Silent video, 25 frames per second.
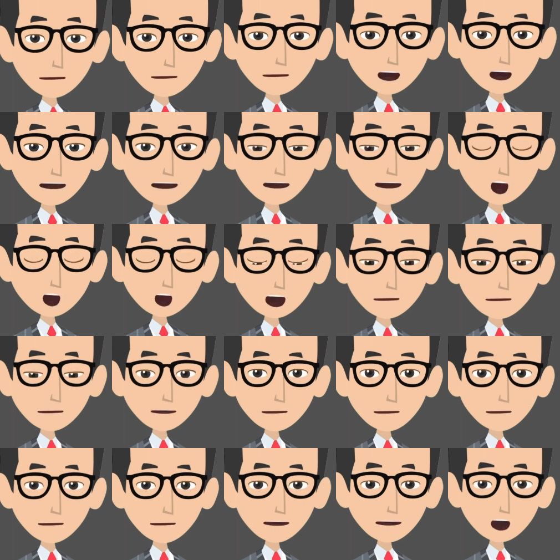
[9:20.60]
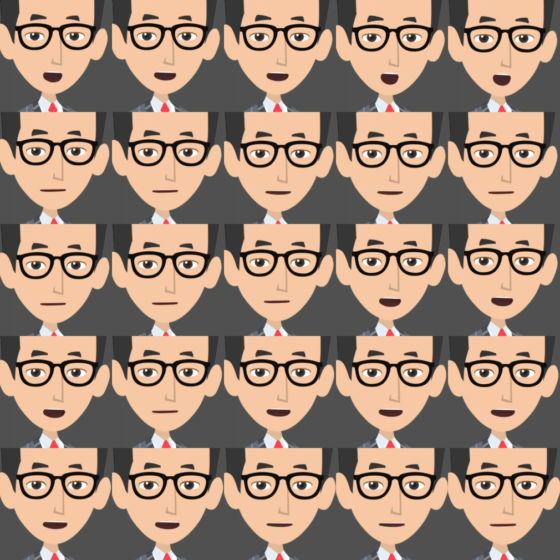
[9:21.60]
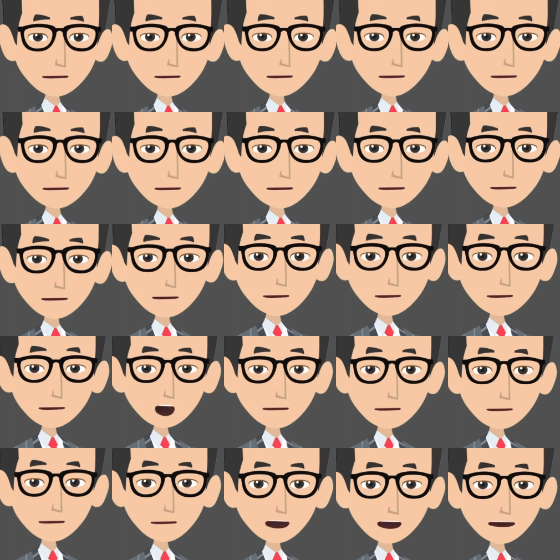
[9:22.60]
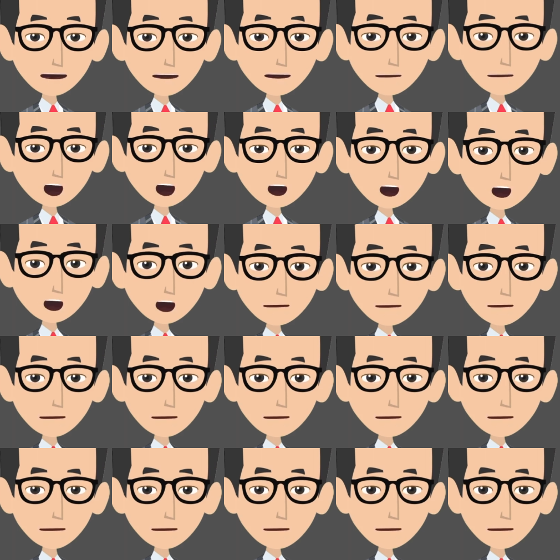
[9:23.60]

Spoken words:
and no extra work is performed. So this is called as